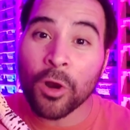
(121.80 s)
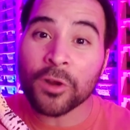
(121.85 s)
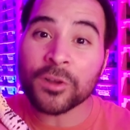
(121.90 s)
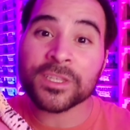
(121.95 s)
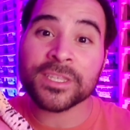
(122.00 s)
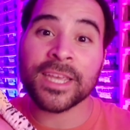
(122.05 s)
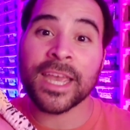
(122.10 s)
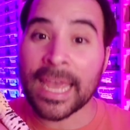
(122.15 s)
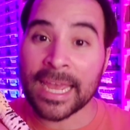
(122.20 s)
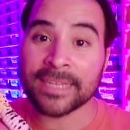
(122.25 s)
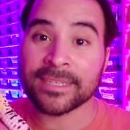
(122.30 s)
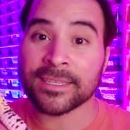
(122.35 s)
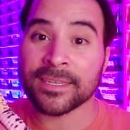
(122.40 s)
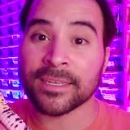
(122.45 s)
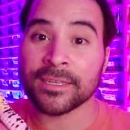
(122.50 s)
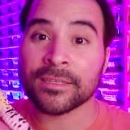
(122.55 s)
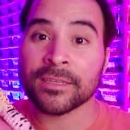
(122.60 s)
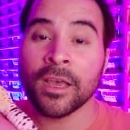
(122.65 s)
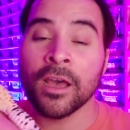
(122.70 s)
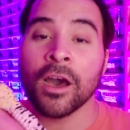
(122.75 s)
worst
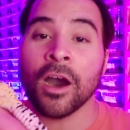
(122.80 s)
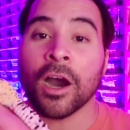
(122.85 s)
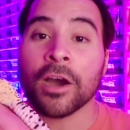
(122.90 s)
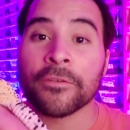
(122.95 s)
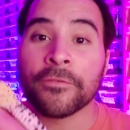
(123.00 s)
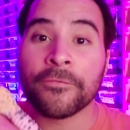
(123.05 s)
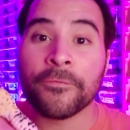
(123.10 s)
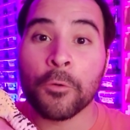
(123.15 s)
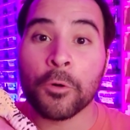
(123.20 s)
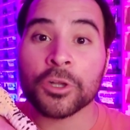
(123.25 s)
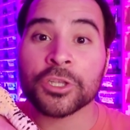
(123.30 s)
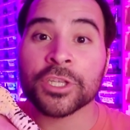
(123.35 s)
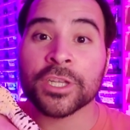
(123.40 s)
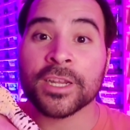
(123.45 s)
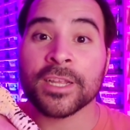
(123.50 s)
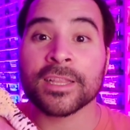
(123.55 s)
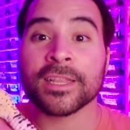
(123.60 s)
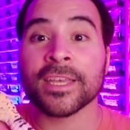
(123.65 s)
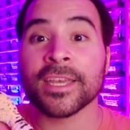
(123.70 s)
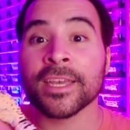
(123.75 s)
cases,
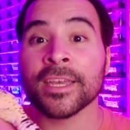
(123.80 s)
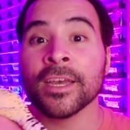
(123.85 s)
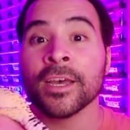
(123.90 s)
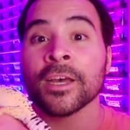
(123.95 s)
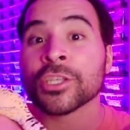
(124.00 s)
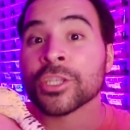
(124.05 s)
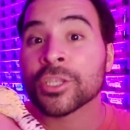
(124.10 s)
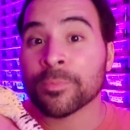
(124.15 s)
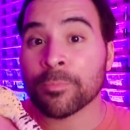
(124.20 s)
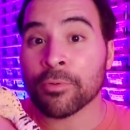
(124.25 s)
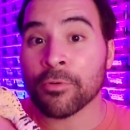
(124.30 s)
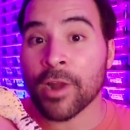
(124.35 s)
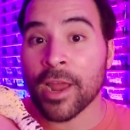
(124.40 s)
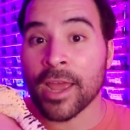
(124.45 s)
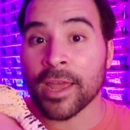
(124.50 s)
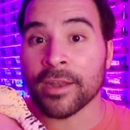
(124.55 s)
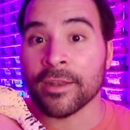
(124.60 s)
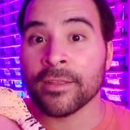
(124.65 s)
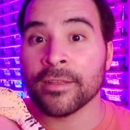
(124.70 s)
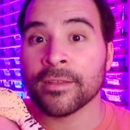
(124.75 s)
unfortunately,
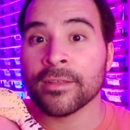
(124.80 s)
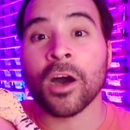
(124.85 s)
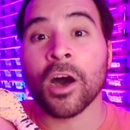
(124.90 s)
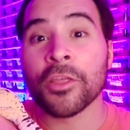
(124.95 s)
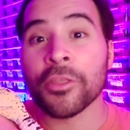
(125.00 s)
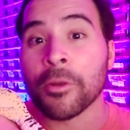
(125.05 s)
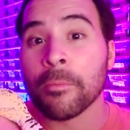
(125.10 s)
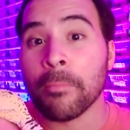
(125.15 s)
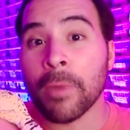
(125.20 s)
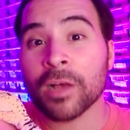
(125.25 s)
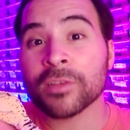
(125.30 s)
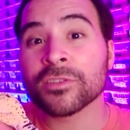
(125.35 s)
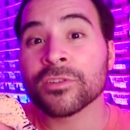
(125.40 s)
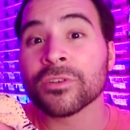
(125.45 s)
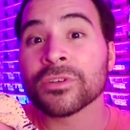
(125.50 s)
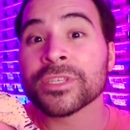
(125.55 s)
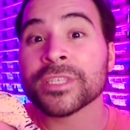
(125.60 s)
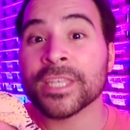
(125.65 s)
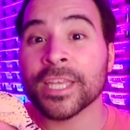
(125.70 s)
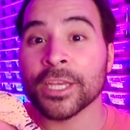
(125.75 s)
spread to other
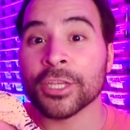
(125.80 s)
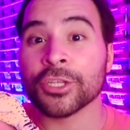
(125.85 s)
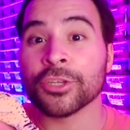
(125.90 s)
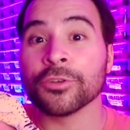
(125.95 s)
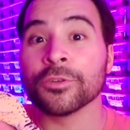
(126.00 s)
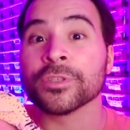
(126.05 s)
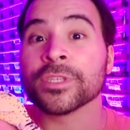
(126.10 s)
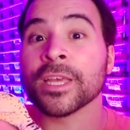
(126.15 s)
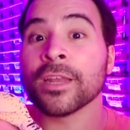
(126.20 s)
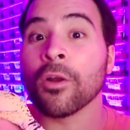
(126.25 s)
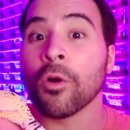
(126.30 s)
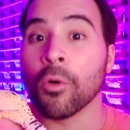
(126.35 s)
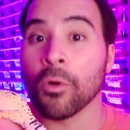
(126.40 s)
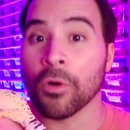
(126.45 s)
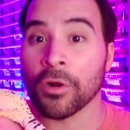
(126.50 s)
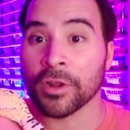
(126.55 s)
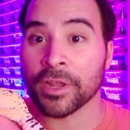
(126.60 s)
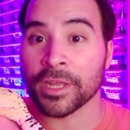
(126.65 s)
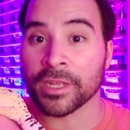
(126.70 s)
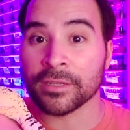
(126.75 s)
muscles, tissues, and
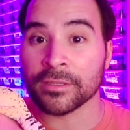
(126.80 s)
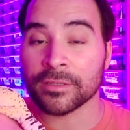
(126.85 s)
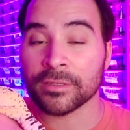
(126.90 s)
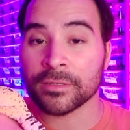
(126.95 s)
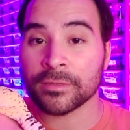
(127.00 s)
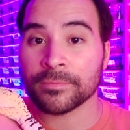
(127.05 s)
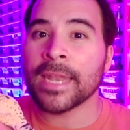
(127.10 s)
organs.